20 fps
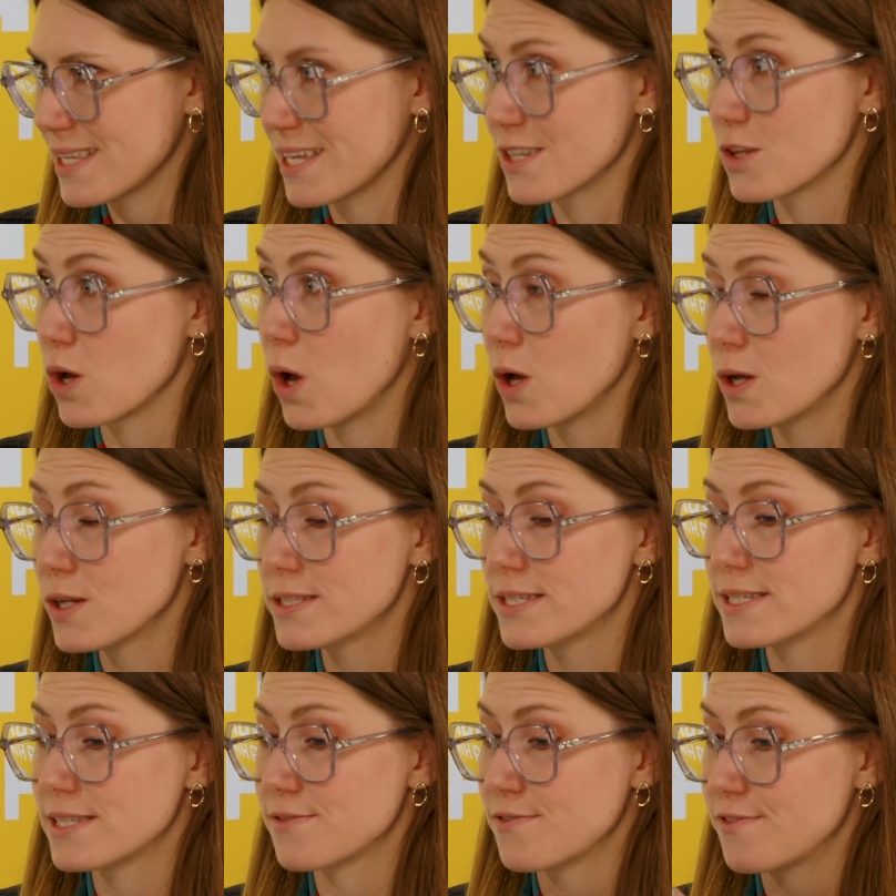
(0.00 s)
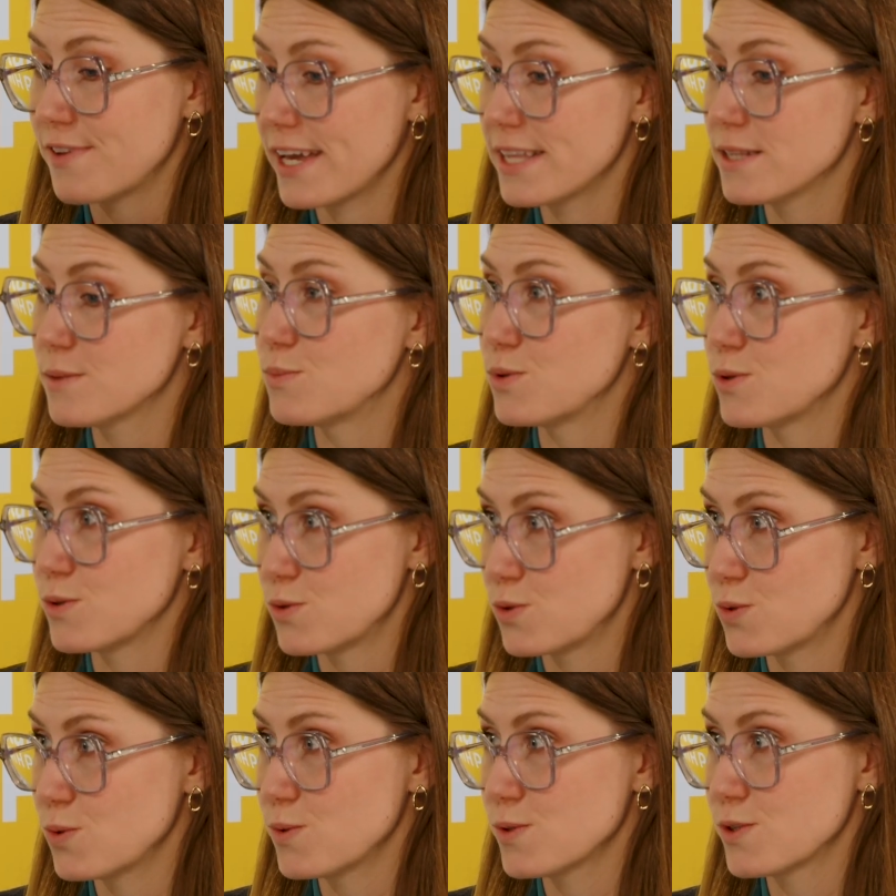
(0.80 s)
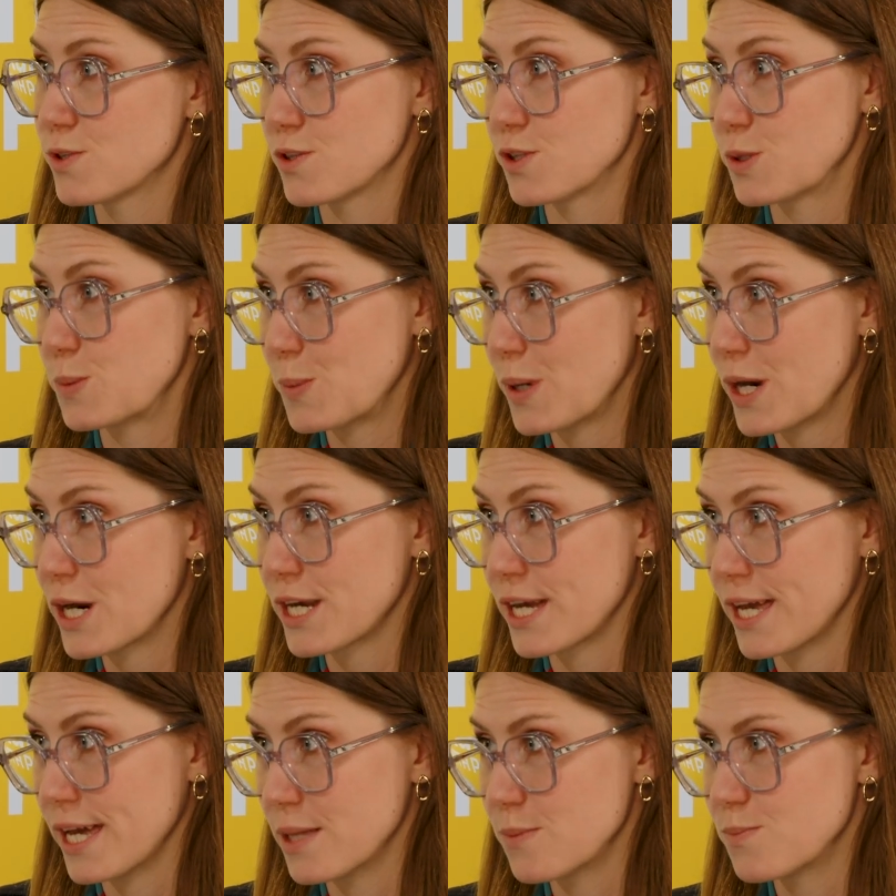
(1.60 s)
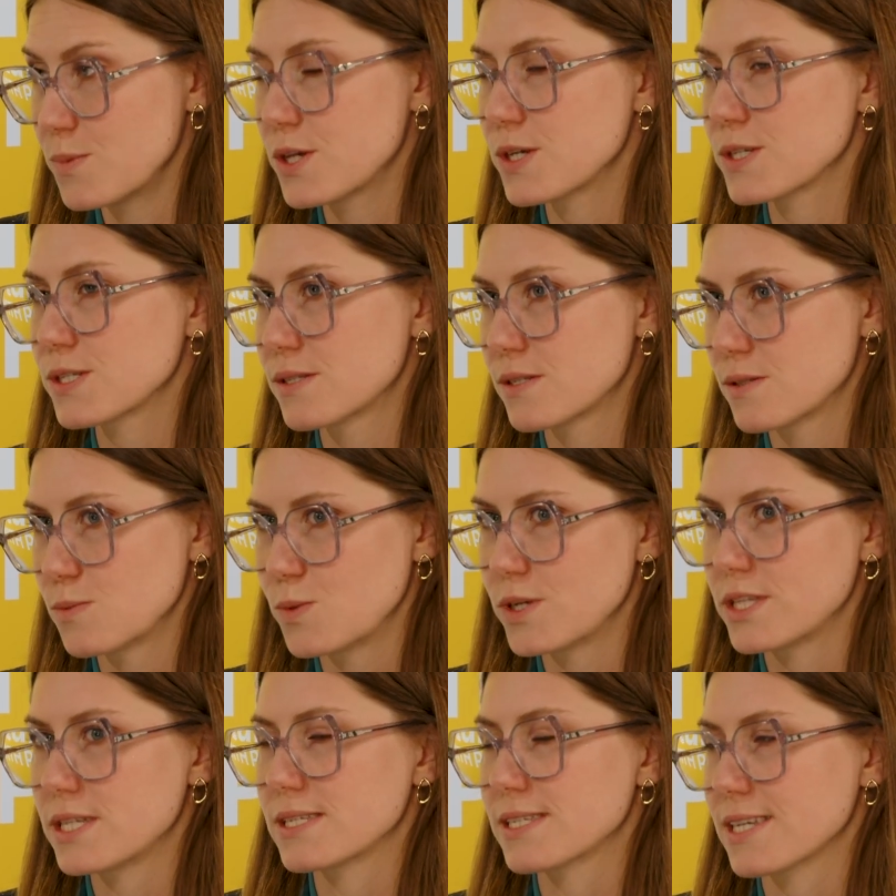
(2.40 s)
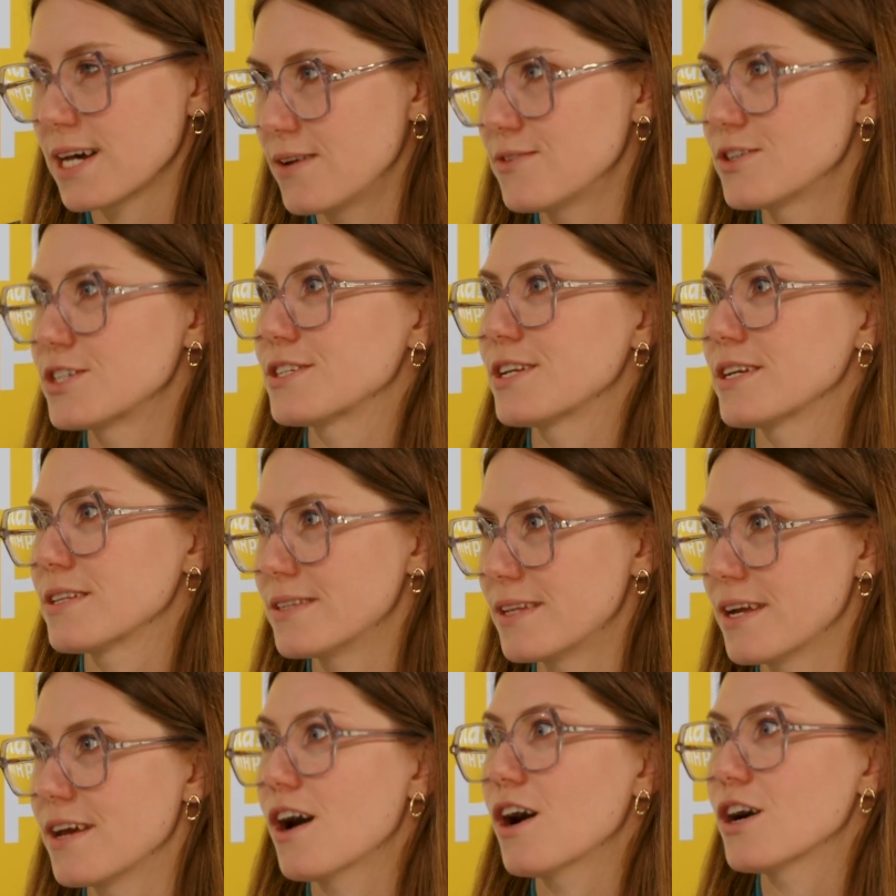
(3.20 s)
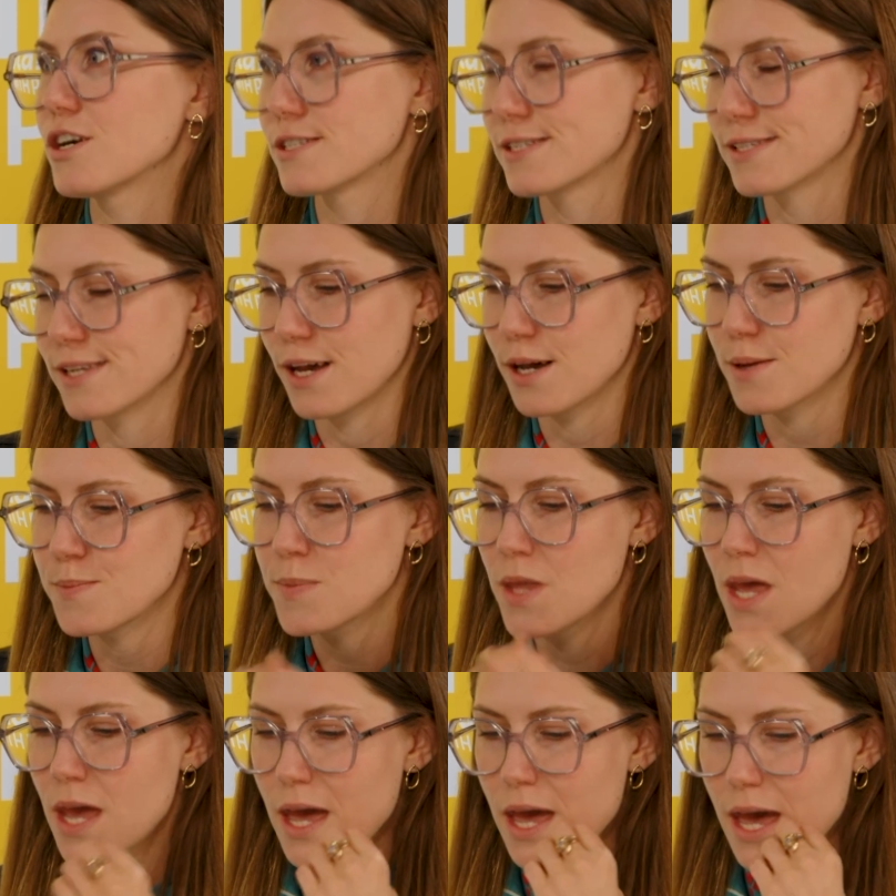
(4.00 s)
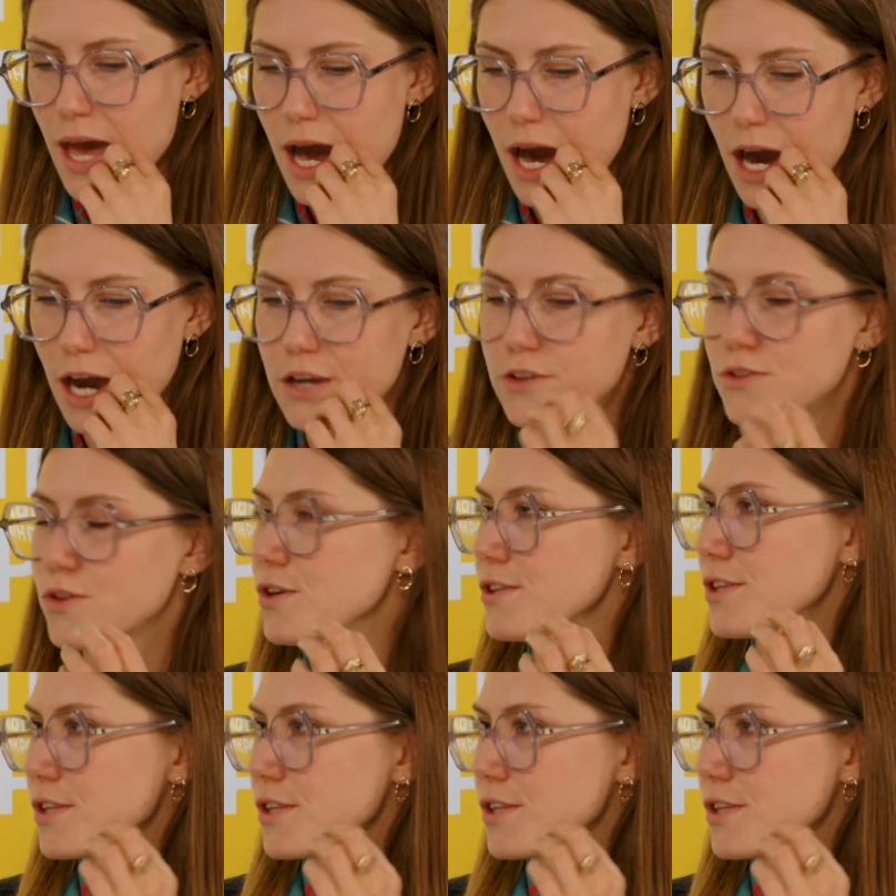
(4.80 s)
that all these available tools on the market, because we discovered that they are not